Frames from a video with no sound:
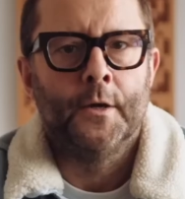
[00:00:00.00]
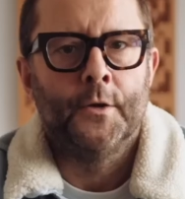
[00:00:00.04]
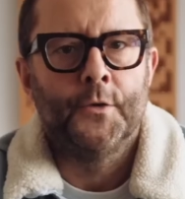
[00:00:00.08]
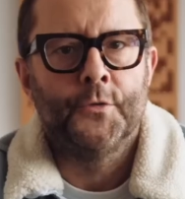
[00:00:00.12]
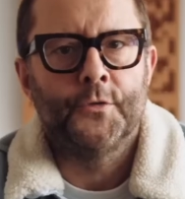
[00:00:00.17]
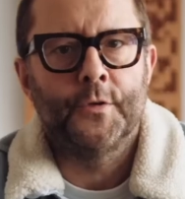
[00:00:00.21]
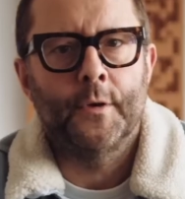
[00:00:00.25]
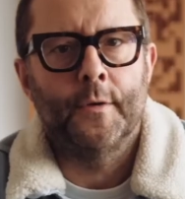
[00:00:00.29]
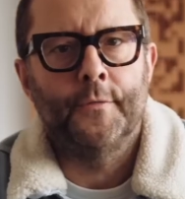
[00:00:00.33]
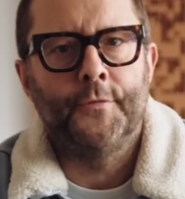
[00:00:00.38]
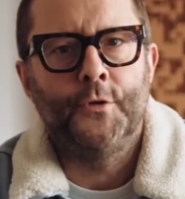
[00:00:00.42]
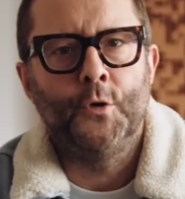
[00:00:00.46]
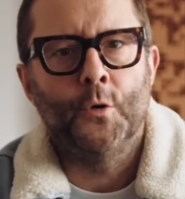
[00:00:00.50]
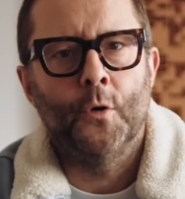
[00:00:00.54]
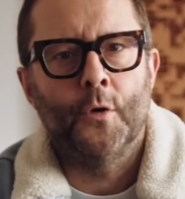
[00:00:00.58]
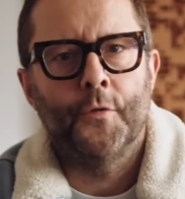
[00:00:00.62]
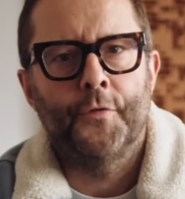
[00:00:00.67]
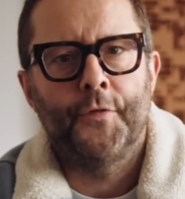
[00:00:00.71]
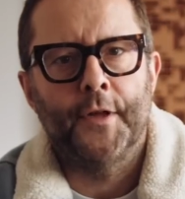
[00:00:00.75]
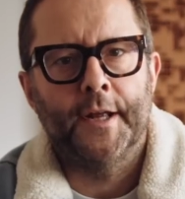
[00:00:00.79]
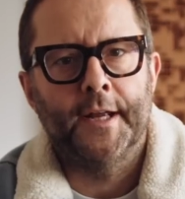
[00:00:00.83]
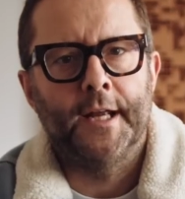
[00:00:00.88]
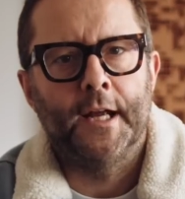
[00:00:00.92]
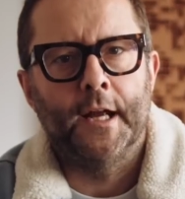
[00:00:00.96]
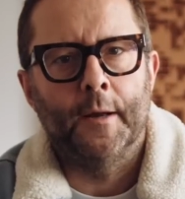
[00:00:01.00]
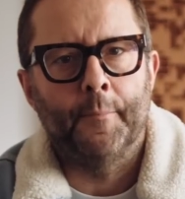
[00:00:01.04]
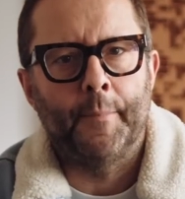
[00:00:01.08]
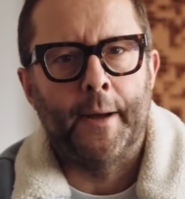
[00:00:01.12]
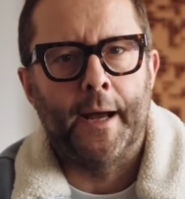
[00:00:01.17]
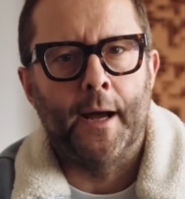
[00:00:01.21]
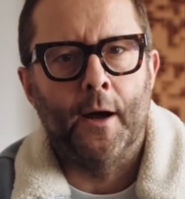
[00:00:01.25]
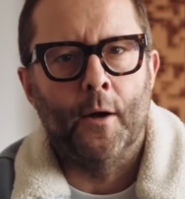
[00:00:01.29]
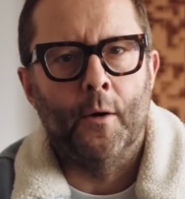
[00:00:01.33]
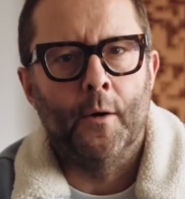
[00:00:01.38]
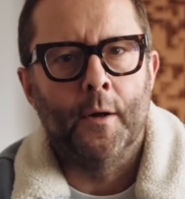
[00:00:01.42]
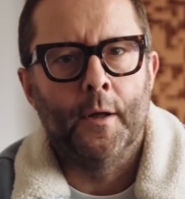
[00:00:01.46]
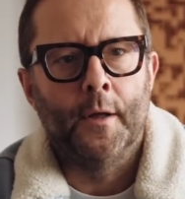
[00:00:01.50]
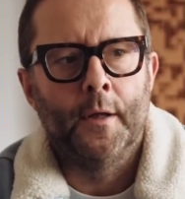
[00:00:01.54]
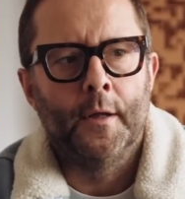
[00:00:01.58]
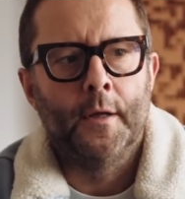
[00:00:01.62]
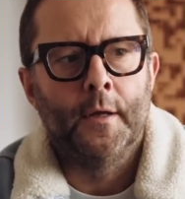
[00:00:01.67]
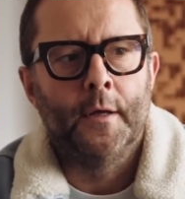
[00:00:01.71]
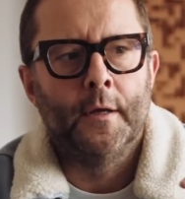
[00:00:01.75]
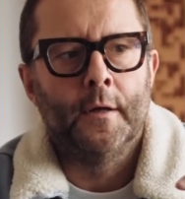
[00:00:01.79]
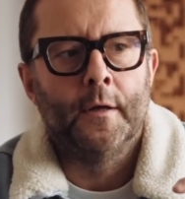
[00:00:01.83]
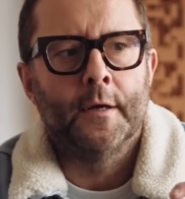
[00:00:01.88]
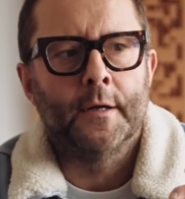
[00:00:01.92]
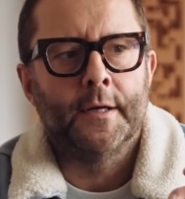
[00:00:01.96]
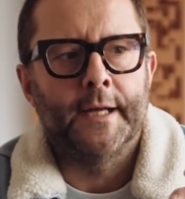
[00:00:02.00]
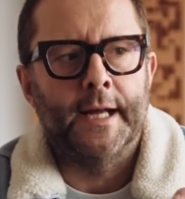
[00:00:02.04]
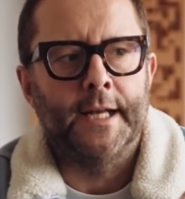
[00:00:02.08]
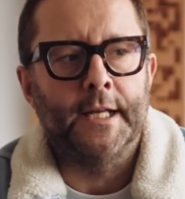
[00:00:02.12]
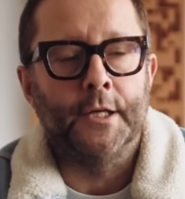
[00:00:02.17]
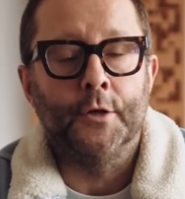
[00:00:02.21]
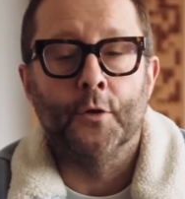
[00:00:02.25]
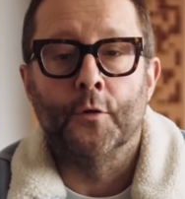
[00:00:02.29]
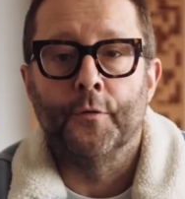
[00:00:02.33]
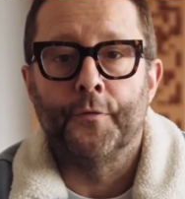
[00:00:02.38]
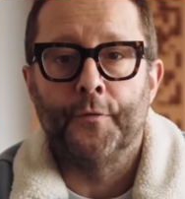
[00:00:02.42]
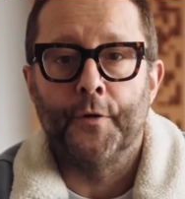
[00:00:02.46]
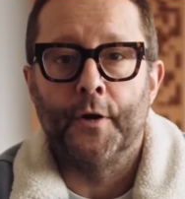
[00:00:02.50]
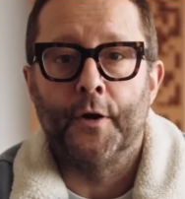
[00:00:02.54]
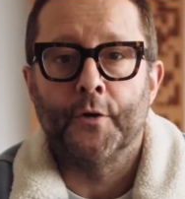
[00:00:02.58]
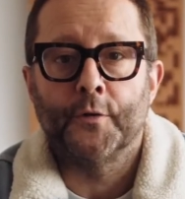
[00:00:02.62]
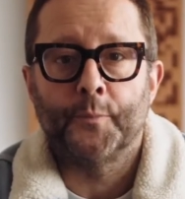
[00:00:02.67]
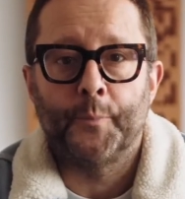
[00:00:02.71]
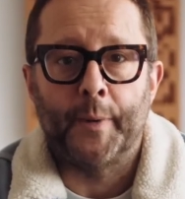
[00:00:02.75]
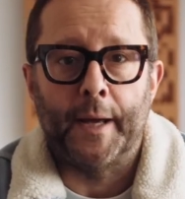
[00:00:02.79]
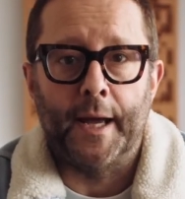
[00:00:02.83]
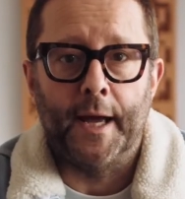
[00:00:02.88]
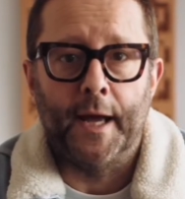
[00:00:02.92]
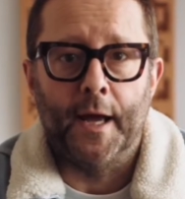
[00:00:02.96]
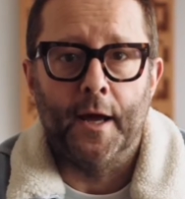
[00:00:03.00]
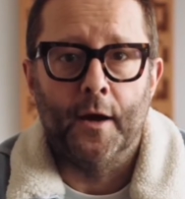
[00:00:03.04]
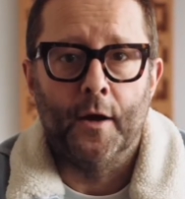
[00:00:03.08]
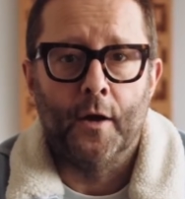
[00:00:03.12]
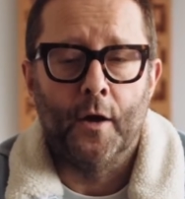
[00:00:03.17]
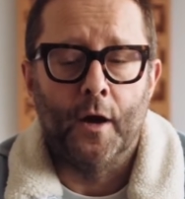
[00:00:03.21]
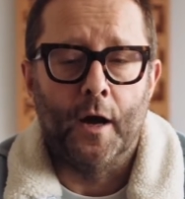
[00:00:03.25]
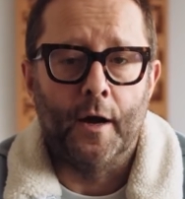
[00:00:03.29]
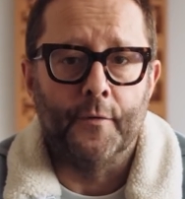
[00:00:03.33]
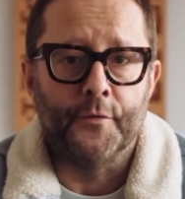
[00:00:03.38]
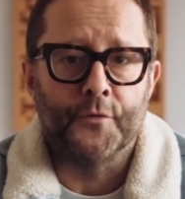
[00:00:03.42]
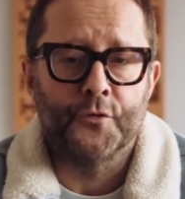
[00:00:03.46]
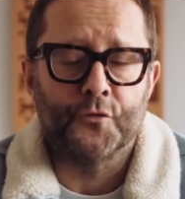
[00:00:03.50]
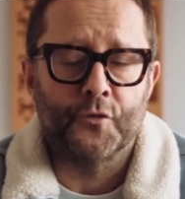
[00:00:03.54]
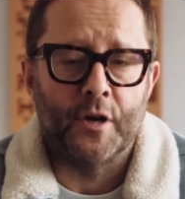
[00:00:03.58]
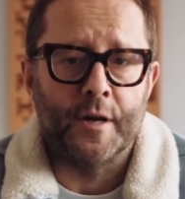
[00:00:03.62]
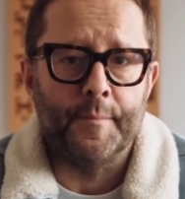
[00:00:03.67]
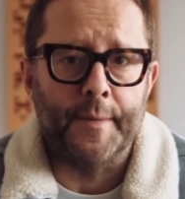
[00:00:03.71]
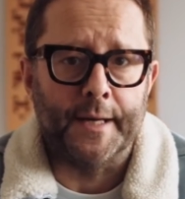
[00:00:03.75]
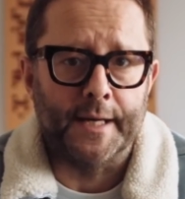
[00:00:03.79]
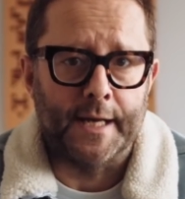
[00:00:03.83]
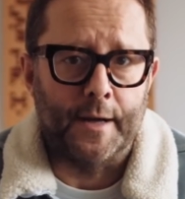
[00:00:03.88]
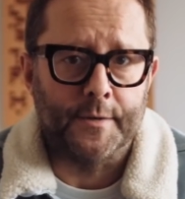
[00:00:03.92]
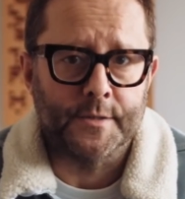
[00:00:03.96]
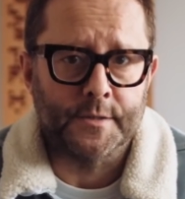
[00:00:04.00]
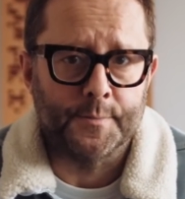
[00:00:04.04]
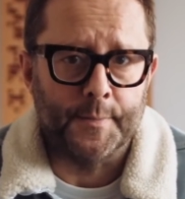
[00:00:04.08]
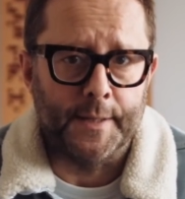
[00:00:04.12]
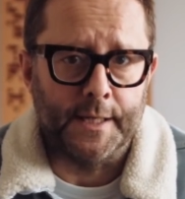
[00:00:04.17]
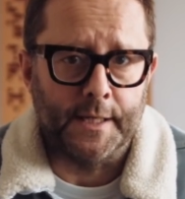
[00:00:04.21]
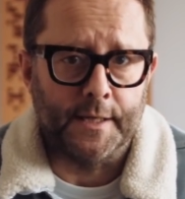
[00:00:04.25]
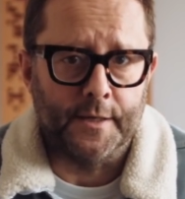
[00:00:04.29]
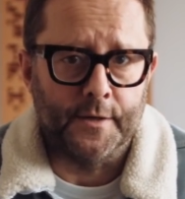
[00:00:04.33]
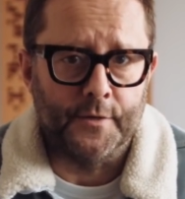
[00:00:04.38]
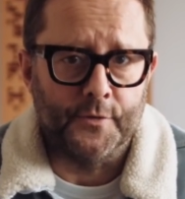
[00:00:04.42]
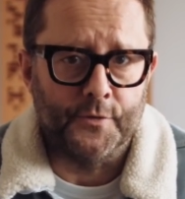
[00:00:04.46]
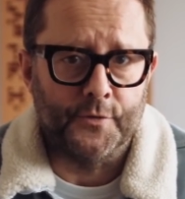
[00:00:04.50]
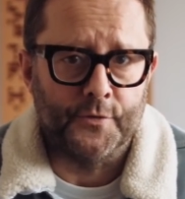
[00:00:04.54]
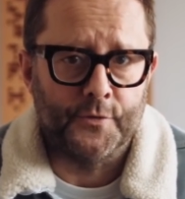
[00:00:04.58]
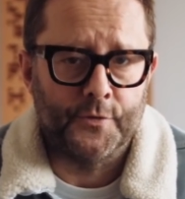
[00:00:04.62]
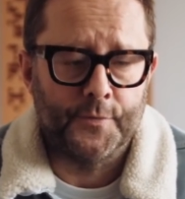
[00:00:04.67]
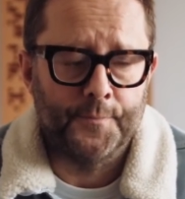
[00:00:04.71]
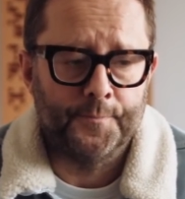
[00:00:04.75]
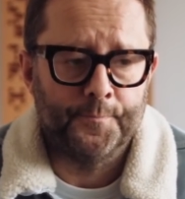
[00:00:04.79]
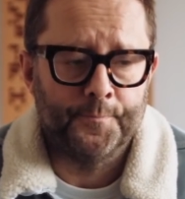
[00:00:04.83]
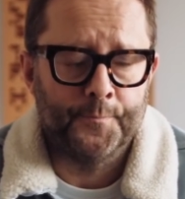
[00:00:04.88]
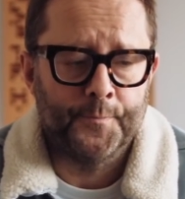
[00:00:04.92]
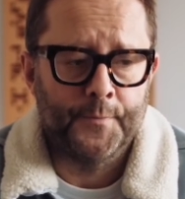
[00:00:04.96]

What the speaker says: So if you're thinking about getting your first pair of streaming loudspeakers,